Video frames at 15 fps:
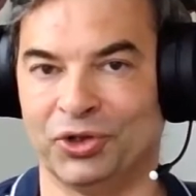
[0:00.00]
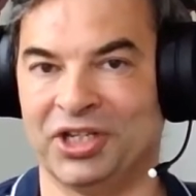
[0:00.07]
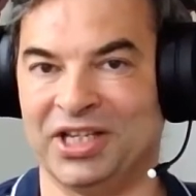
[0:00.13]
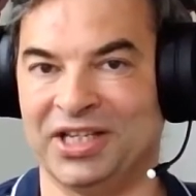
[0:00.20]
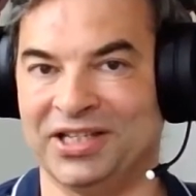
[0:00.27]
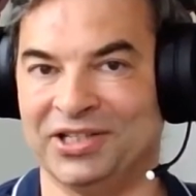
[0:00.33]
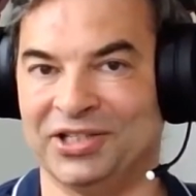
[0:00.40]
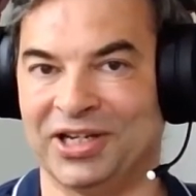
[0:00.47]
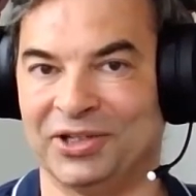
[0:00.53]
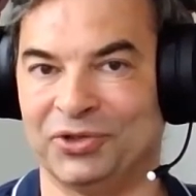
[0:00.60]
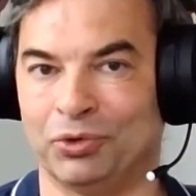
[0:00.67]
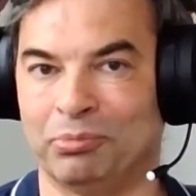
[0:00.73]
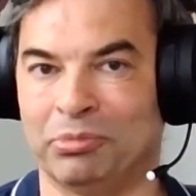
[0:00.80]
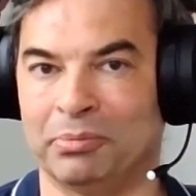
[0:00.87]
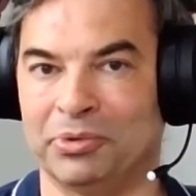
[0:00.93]
key
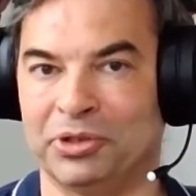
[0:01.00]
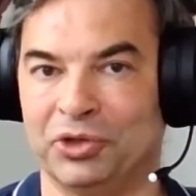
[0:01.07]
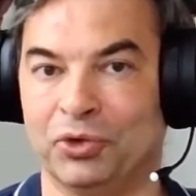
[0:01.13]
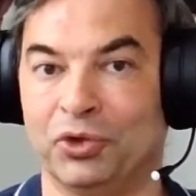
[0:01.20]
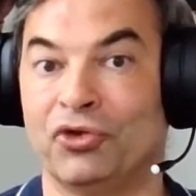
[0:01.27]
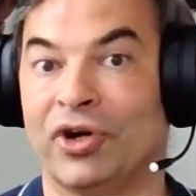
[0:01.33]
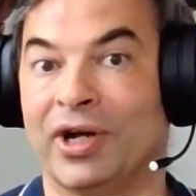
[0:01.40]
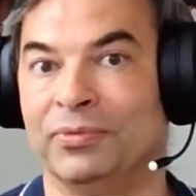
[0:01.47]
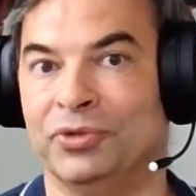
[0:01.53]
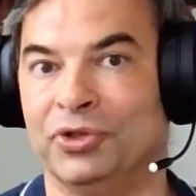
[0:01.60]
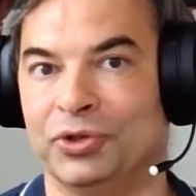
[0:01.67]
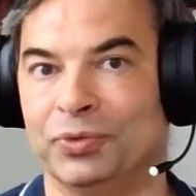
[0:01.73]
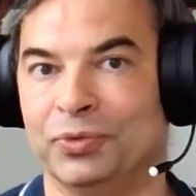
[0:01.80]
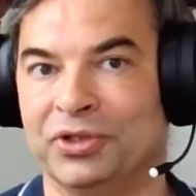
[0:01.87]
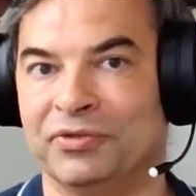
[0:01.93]
intellectual property, your crown
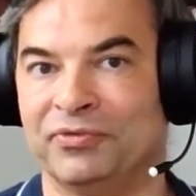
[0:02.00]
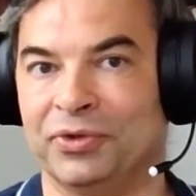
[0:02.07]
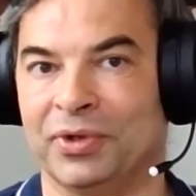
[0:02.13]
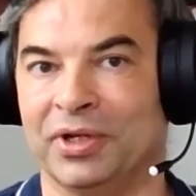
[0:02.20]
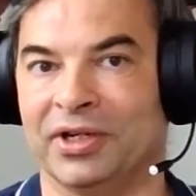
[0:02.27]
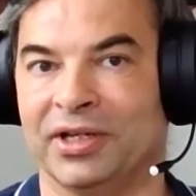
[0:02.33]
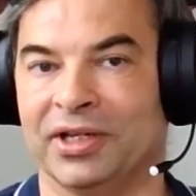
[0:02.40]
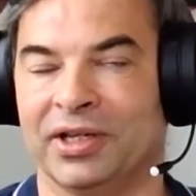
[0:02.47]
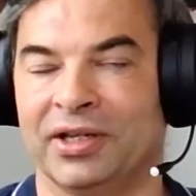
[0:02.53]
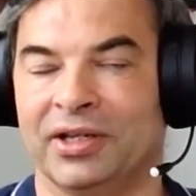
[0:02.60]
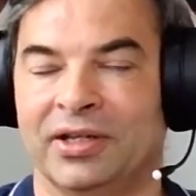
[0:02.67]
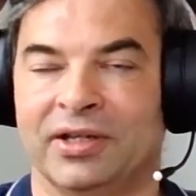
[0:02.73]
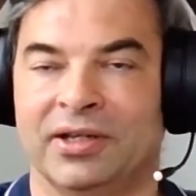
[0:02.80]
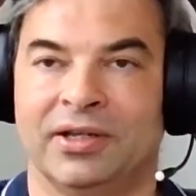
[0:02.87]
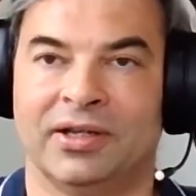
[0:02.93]
jewels, if you like,
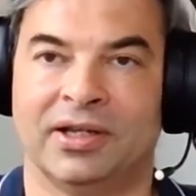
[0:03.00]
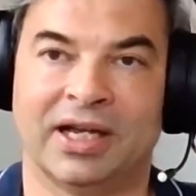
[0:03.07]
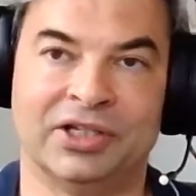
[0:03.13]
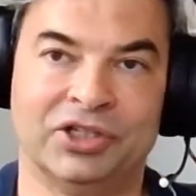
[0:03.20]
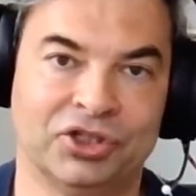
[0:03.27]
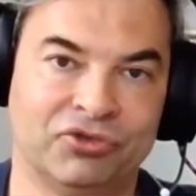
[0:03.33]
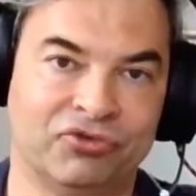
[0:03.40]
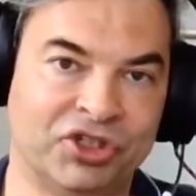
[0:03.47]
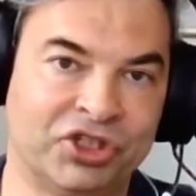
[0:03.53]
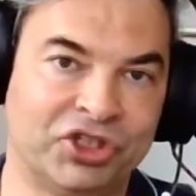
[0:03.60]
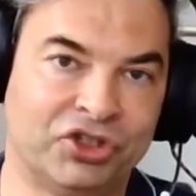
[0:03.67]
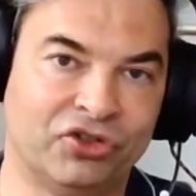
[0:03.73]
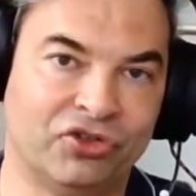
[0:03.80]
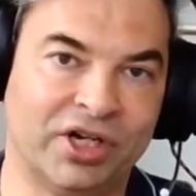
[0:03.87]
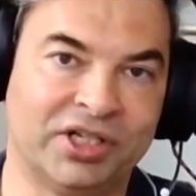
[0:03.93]
and just
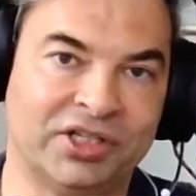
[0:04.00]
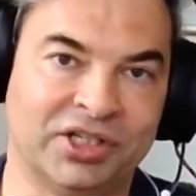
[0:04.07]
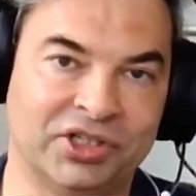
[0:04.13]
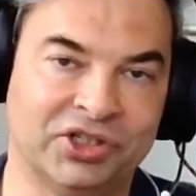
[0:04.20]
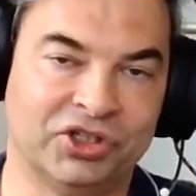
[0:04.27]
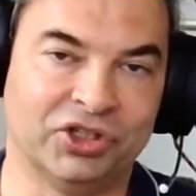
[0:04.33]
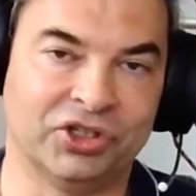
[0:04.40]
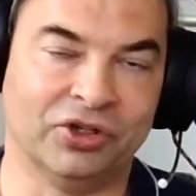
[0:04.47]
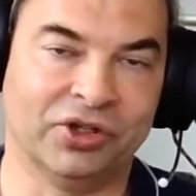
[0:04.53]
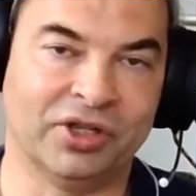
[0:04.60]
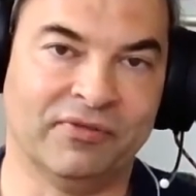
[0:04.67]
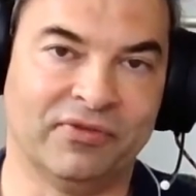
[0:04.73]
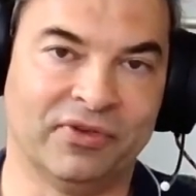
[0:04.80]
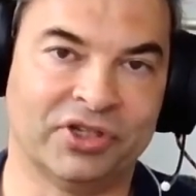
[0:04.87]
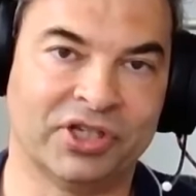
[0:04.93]
restrict it to just
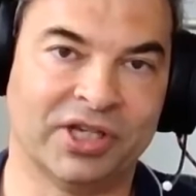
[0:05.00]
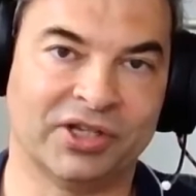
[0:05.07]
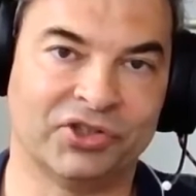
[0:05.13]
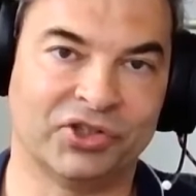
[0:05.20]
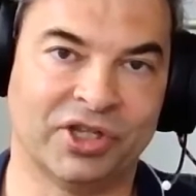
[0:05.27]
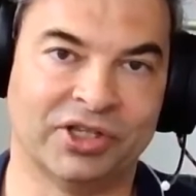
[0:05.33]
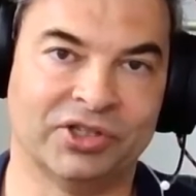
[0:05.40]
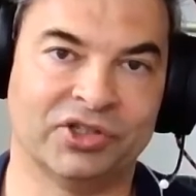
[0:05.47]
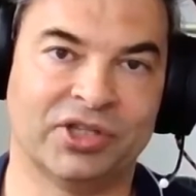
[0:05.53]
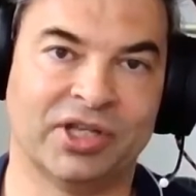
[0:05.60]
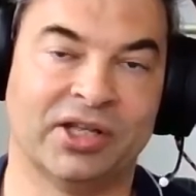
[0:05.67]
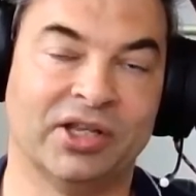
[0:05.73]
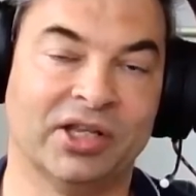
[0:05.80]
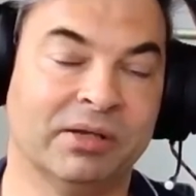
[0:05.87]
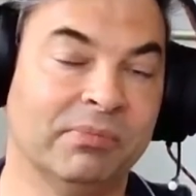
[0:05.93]
looking for attacks against
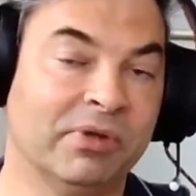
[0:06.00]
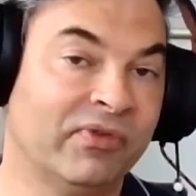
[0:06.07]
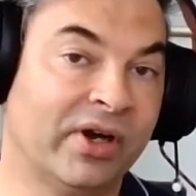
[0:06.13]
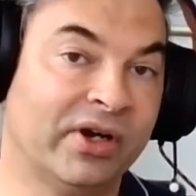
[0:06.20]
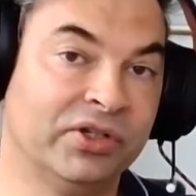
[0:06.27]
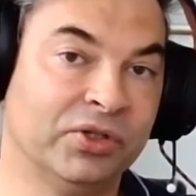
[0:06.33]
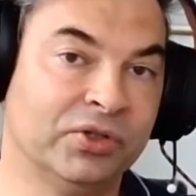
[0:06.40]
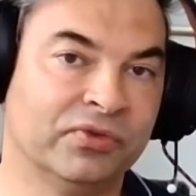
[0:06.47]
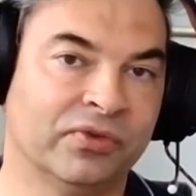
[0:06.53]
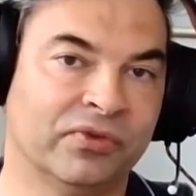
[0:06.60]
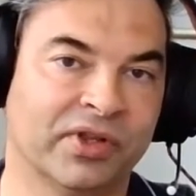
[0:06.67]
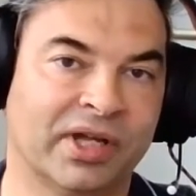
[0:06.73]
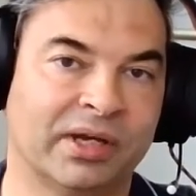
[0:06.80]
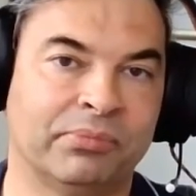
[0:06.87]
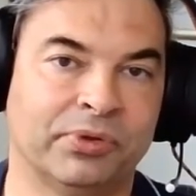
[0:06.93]
that. They can be very useful for
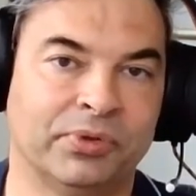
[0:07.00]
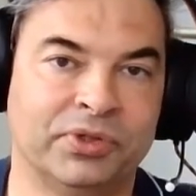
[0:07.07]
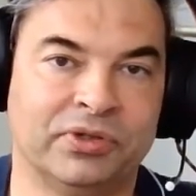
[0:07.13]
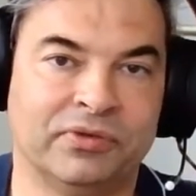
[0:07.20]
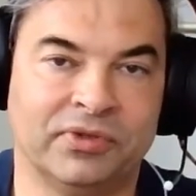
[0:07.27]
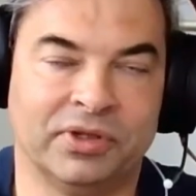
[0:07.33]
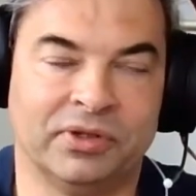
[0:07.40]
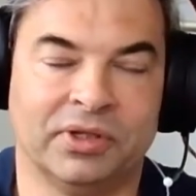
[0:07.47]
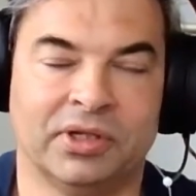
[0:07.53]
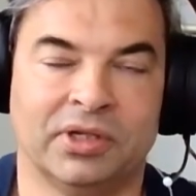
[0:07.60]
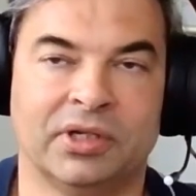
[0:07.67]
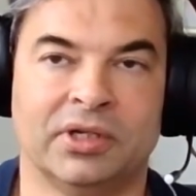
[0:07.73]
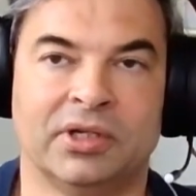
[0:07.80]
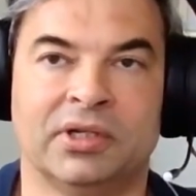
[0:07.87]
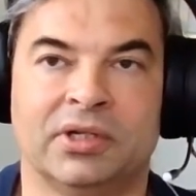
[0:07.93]
that point of view.
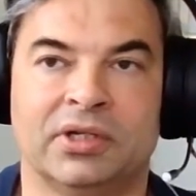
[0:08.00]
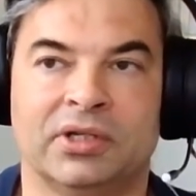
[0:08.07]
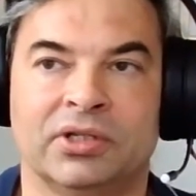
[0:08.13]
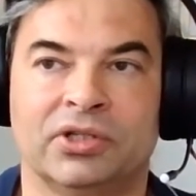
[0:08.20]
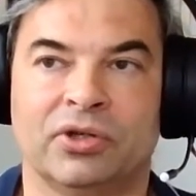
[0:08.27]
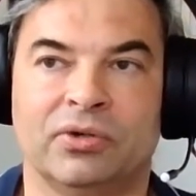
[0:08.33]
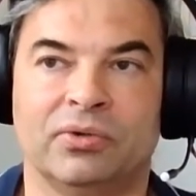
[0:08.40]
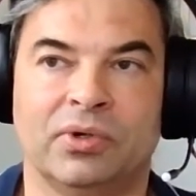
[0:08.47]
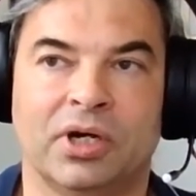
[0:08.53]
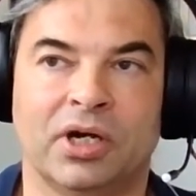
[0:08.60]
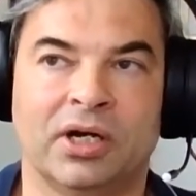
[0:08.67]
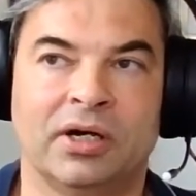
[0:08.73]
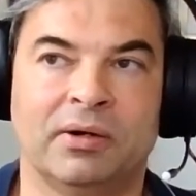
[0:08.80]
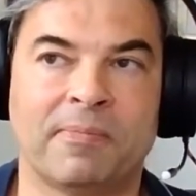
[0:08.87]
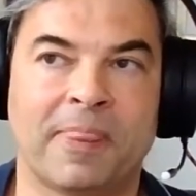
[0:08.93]
So
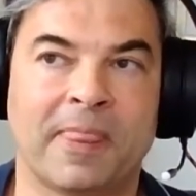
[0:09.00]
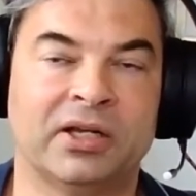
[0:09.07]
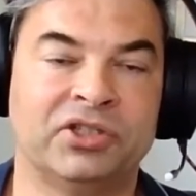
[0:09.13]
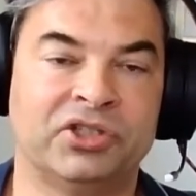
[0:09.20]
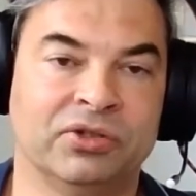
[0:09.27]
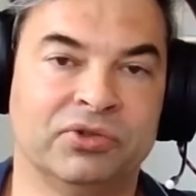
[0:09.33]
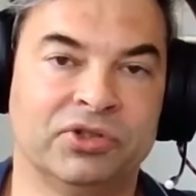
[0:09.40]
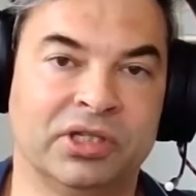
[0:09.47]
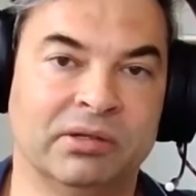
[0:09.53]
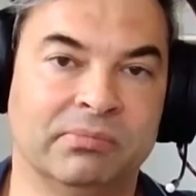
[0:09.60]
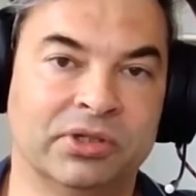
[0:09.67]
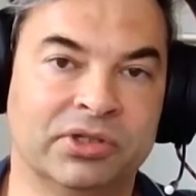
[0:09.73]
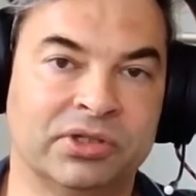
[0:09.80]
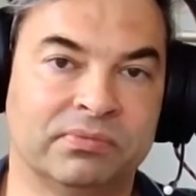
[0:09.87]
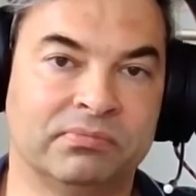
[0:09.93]
I still see them
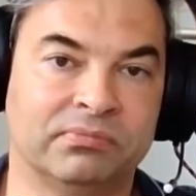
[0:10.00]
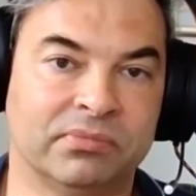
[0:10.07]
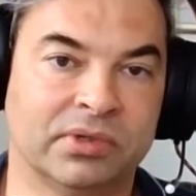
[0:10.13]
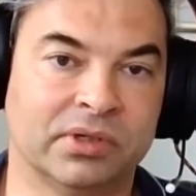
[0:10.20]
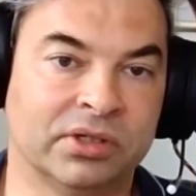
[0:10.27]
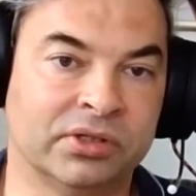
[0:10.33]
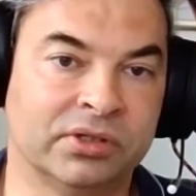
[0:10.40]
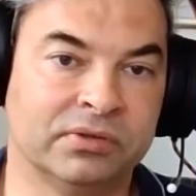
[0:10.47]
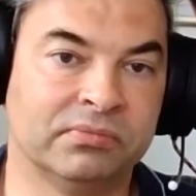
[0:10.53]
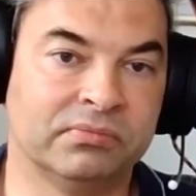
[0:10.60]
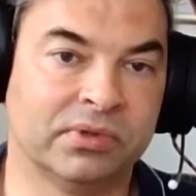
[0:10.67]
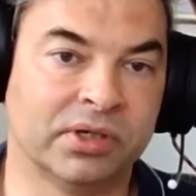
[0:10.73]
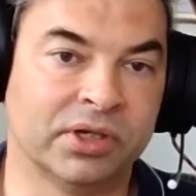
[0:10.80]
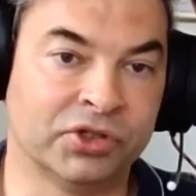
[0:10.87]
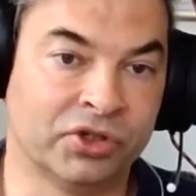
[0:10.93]

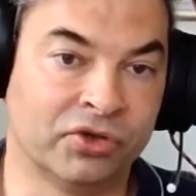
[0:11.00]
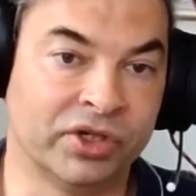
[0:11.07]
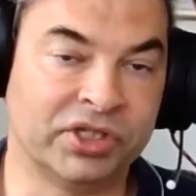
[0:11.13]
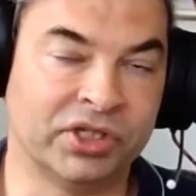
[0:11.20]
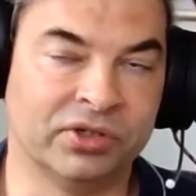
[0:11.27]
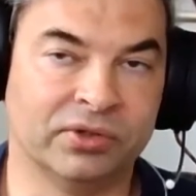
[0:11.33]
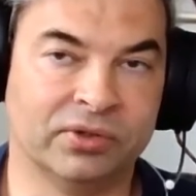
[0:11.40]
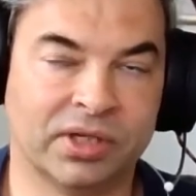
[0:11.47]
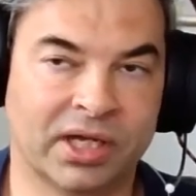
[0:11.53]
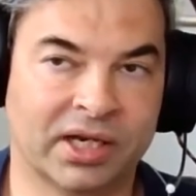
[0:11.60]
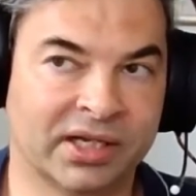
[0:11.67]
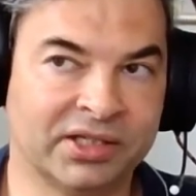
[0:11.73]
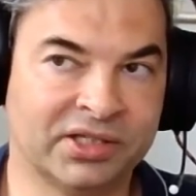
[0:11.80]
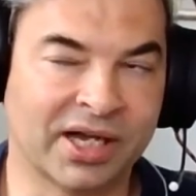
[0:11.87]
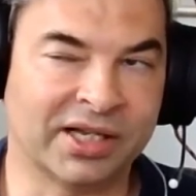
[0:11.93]
as critical, and
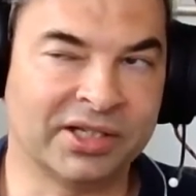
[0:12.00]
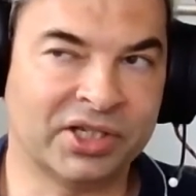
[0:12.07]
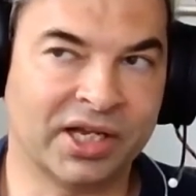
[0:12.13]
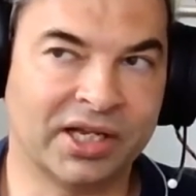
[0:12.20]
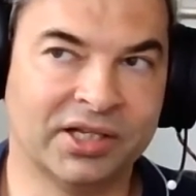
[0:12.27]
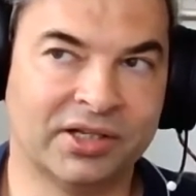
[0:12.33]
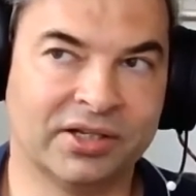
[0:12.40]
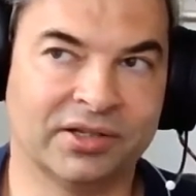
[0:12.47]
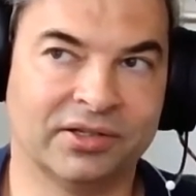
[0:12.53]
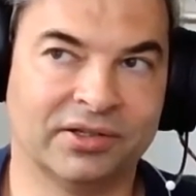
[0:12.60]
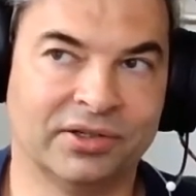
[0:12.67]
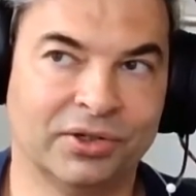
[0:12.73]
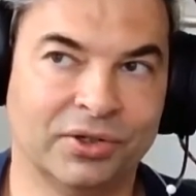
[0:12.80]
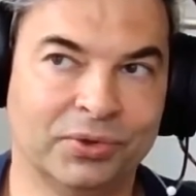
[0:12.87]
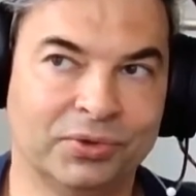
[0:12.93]
I take
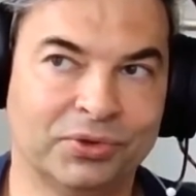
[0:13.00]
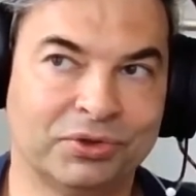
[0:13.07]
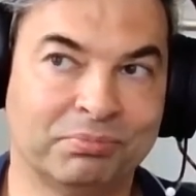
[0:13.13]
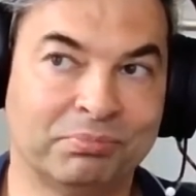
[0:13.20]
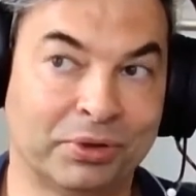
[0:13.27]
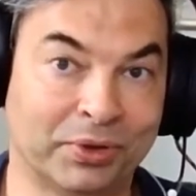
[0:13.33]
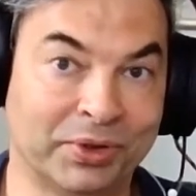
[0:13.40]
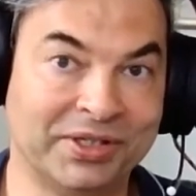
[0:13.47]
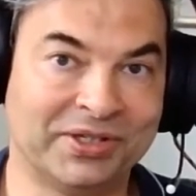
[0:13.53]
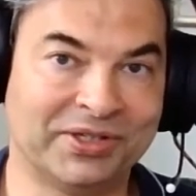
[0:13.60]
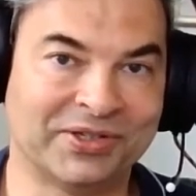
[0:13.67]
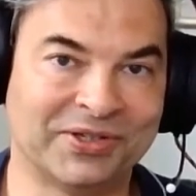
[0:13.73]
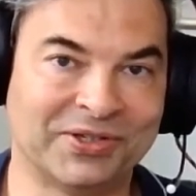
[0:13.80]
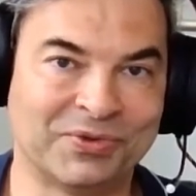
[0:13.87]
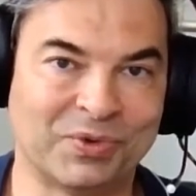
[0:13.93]
Luke's point
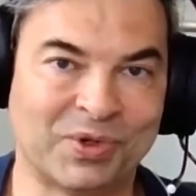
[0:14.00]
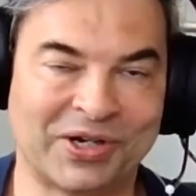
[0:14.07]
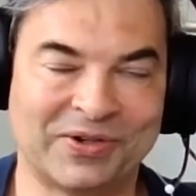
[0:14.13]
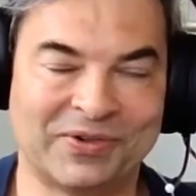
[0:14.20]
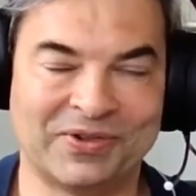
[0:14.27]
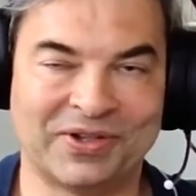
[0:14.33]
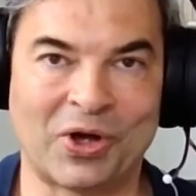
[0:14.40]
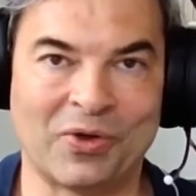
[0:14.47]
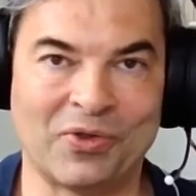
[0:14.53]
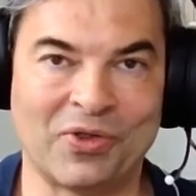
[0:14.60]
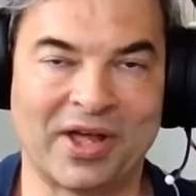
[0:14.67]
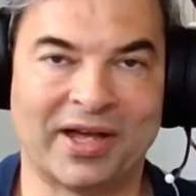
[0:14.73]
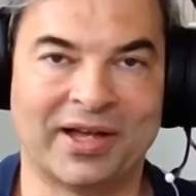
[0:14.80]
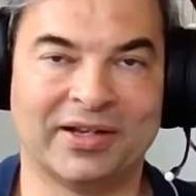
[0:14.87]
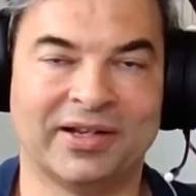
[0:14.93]
as well on
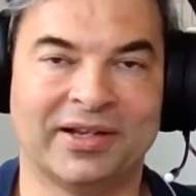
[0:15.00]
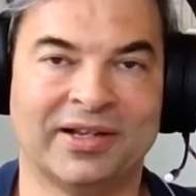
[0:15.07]
that,